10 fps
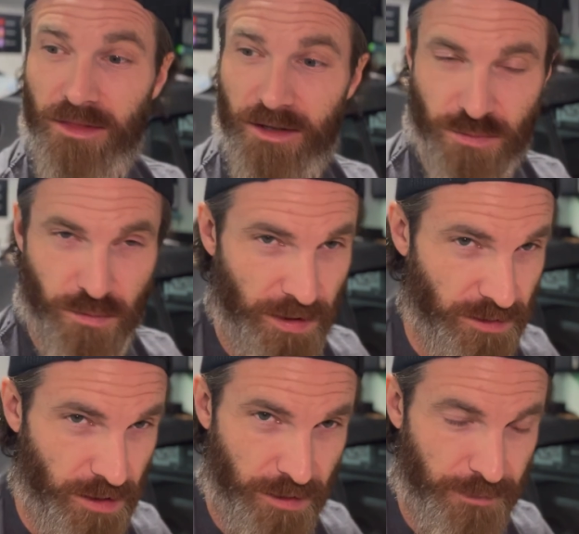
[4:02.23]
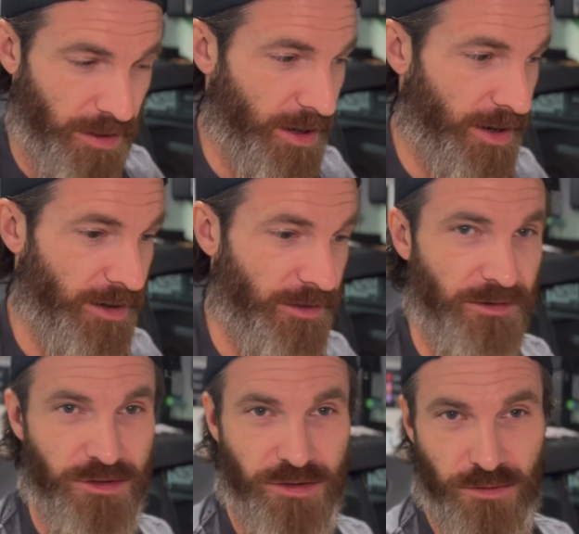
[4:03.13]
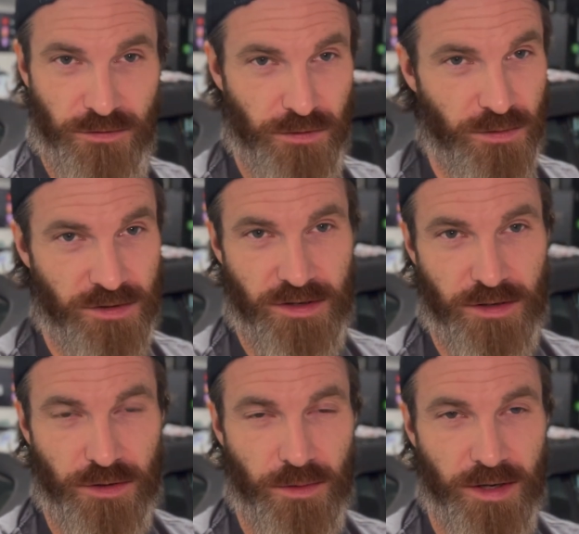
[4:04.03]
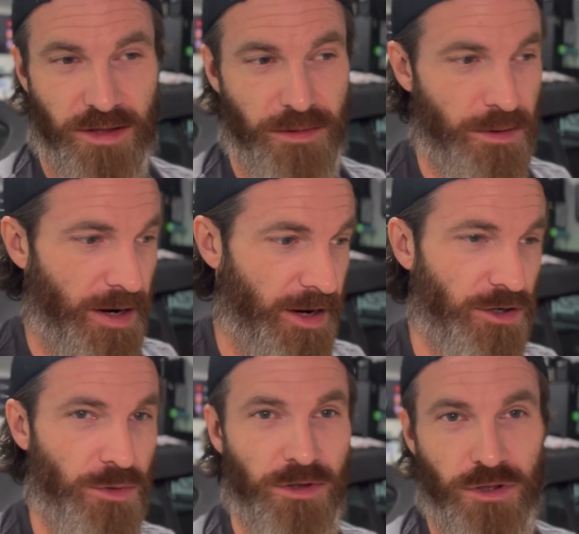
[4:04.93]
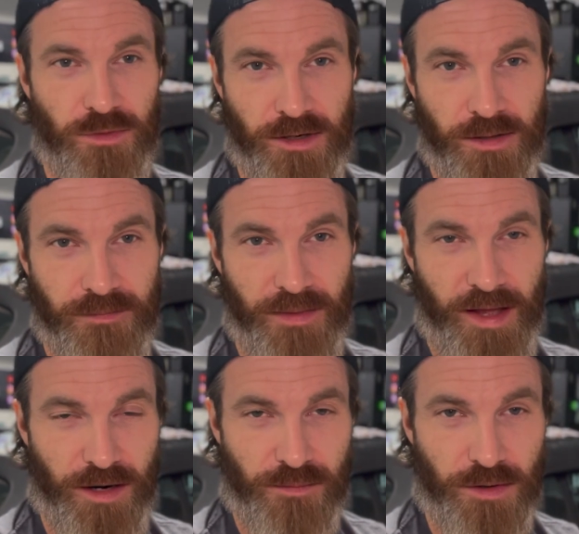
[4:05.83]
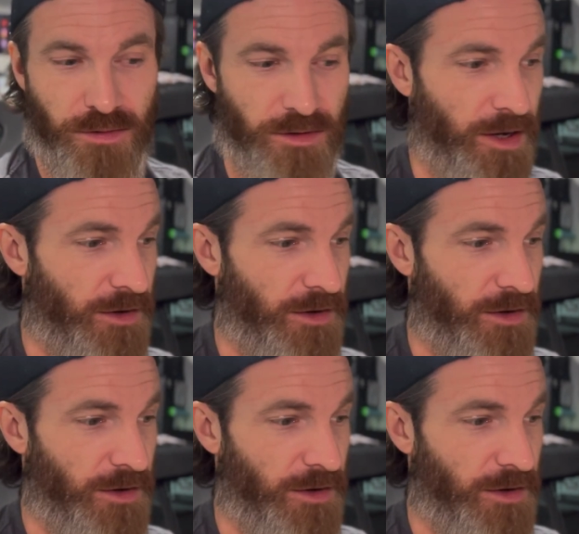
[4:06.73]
This will not apply to folks that are going the brand new aluminum head route.